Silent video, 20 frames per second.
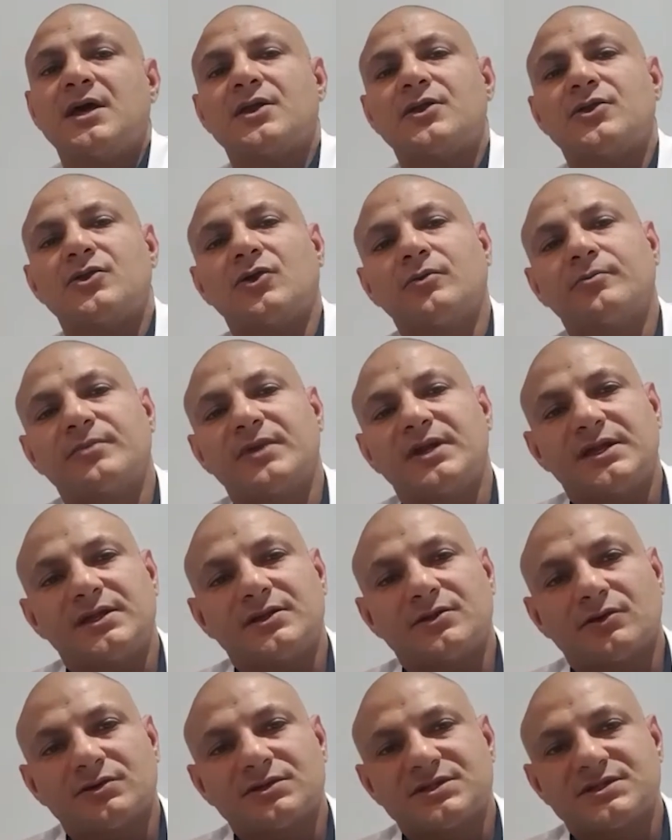not many
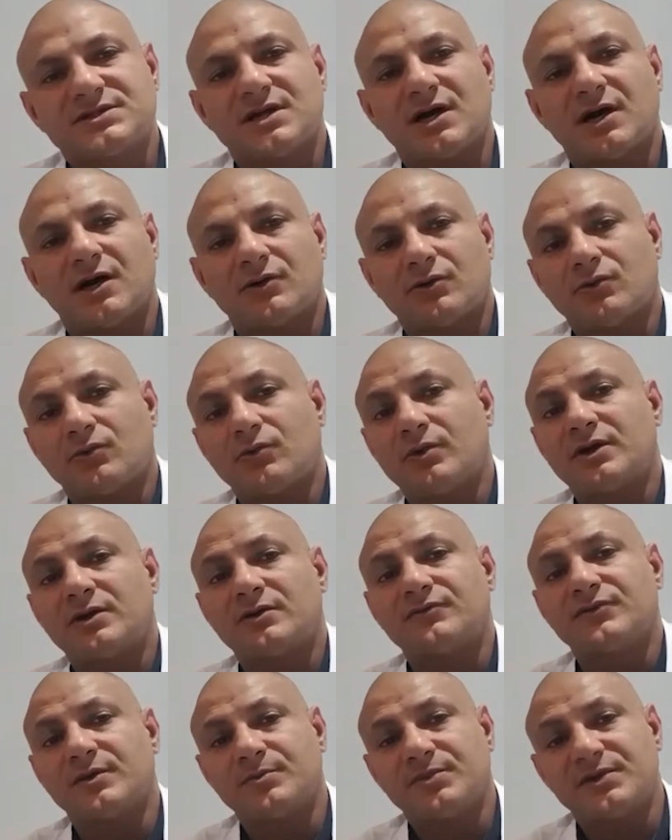doctors are aware
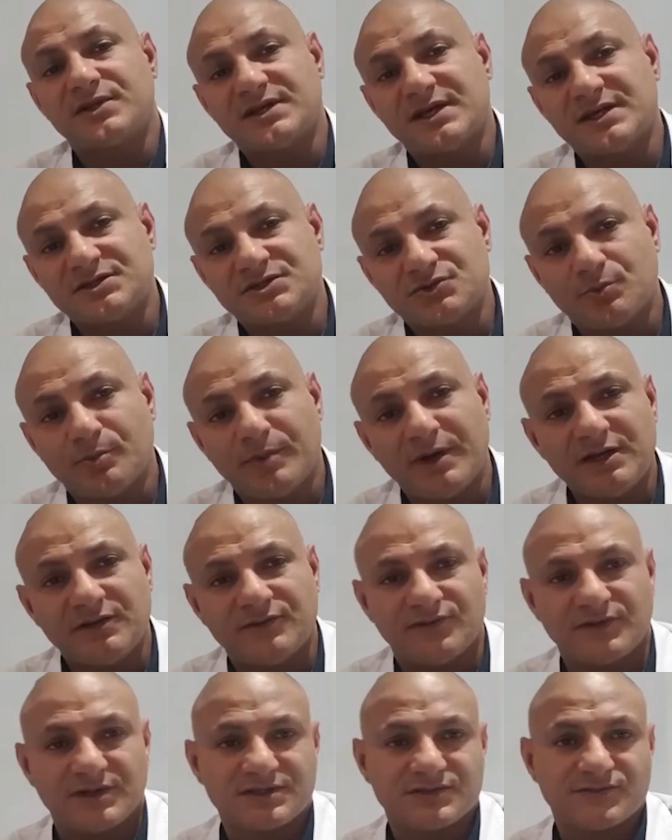of the potential
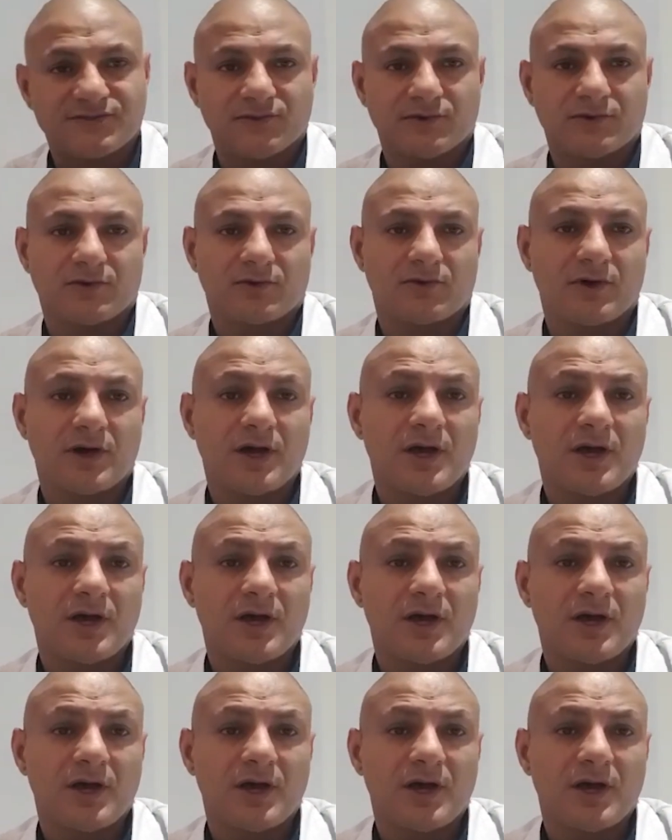benefits for